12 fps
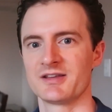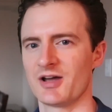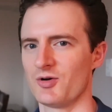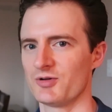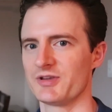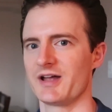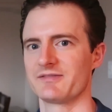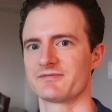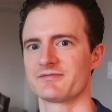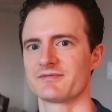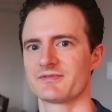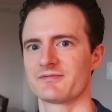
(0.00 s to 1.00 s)
Now hold on.
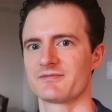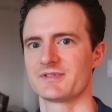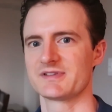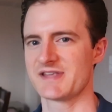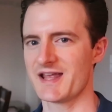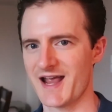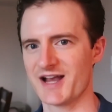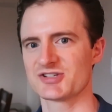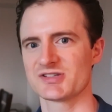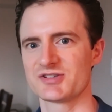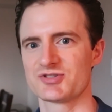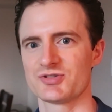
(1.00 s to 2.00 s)
Is that
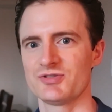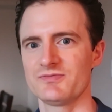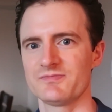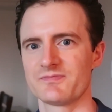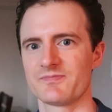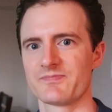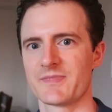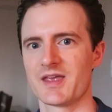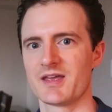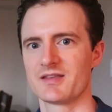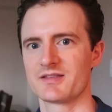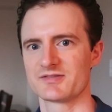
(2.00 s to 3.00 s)
actually true?
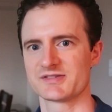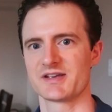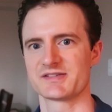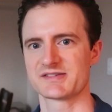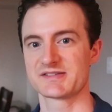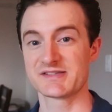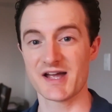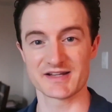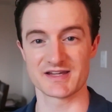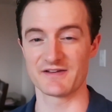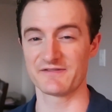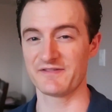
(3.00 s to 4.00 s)
There's a
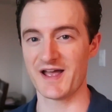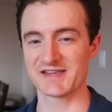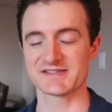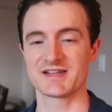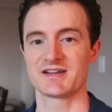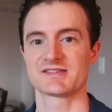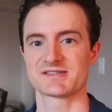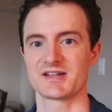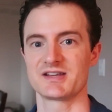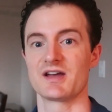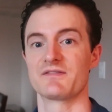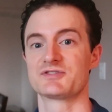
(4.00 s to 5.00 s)
study, a fascinating
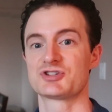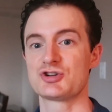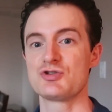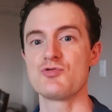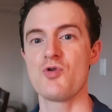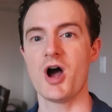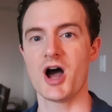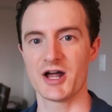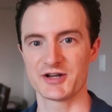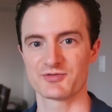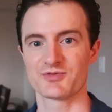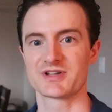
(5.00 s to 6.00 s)
study of
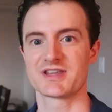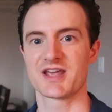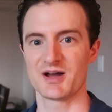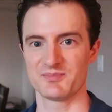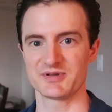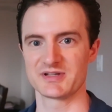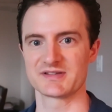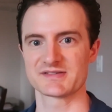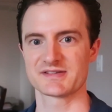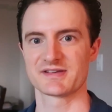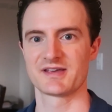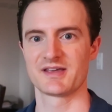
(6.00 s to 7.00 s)
200
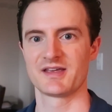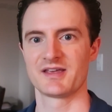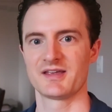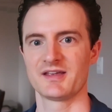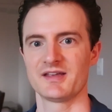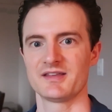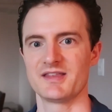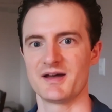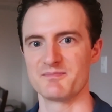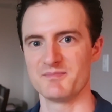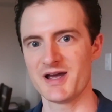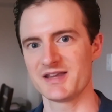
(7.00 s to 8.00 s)
companies
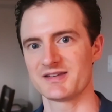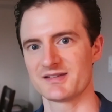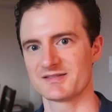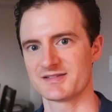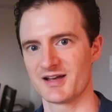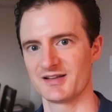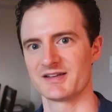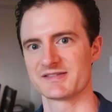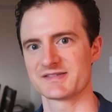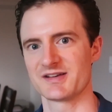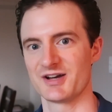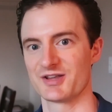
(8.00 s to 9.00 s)
that might tell
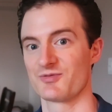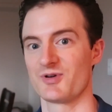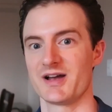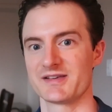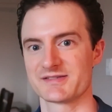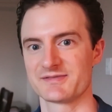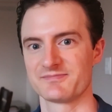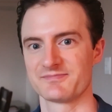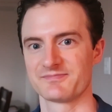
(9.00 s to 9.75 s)
us otherwise.